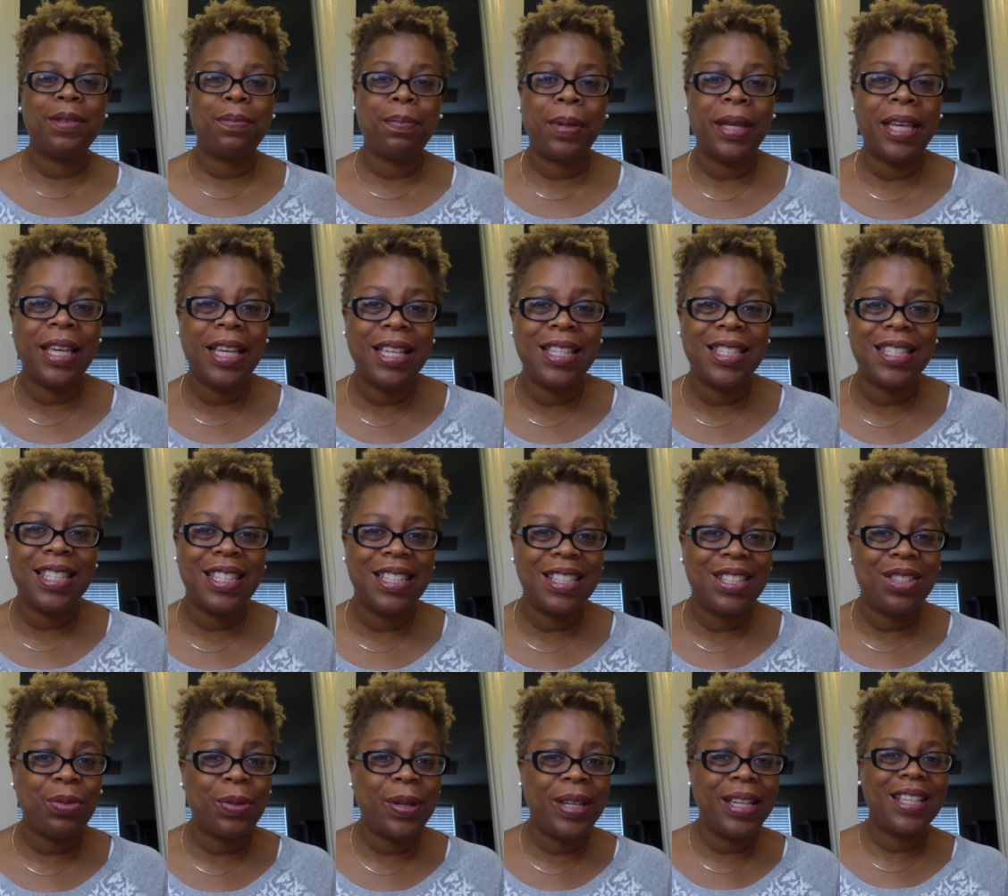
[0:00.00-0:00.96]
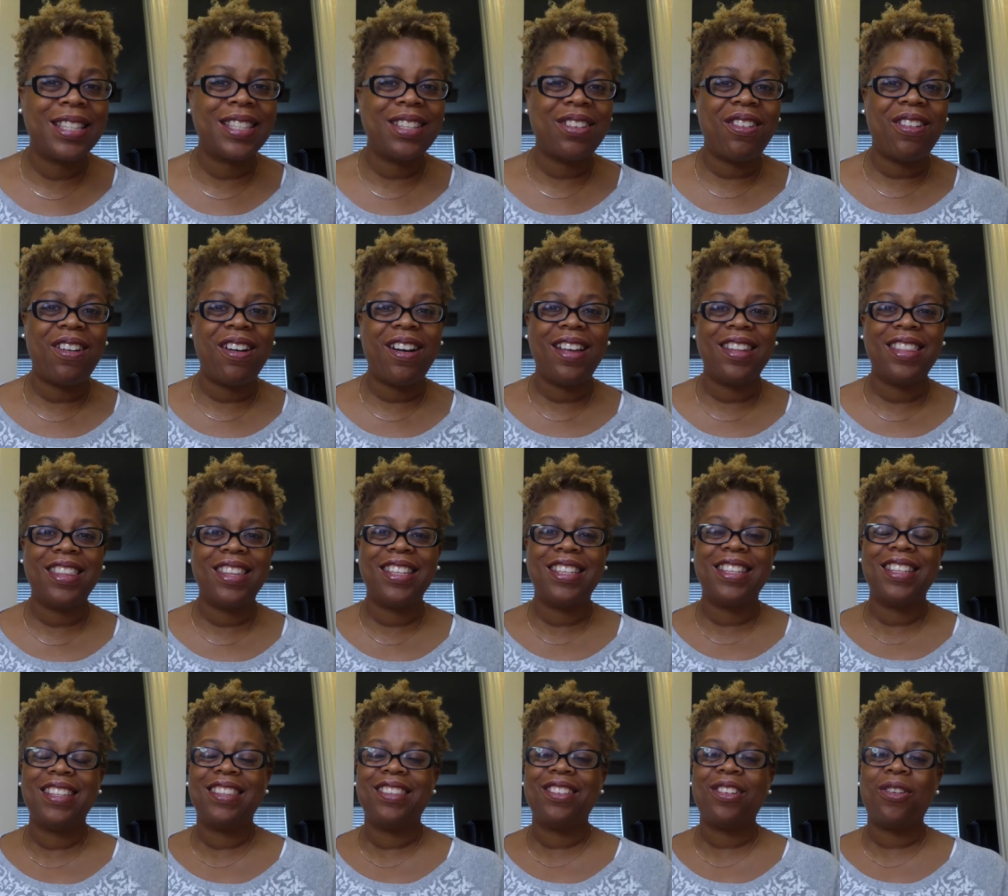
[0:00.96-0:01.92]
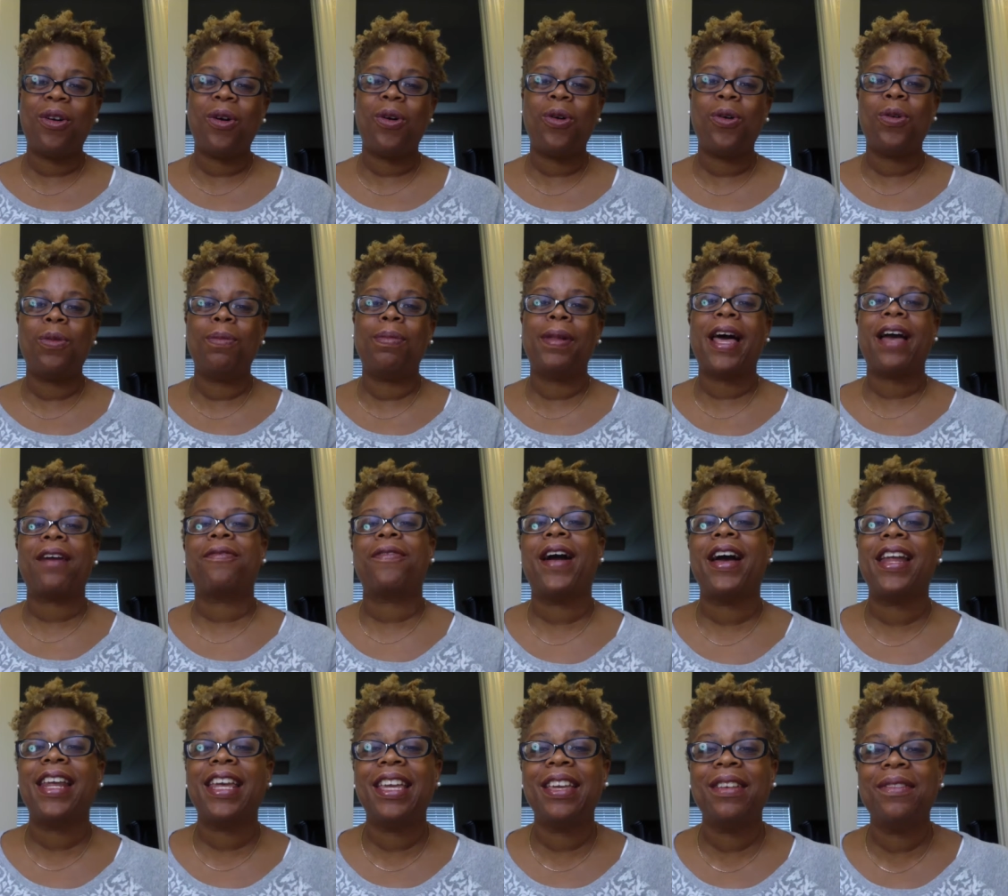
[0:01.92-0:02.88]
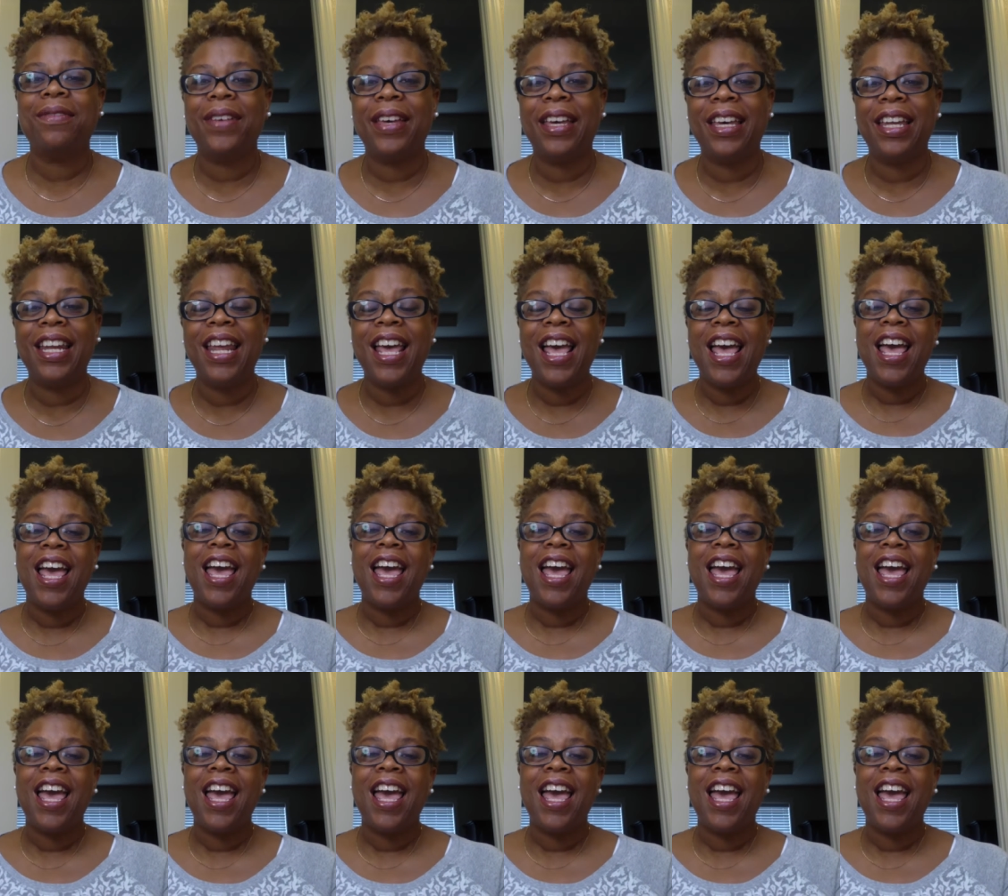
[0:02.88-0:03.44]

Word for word: peeks and tweaks on the, the whole Black Friday event.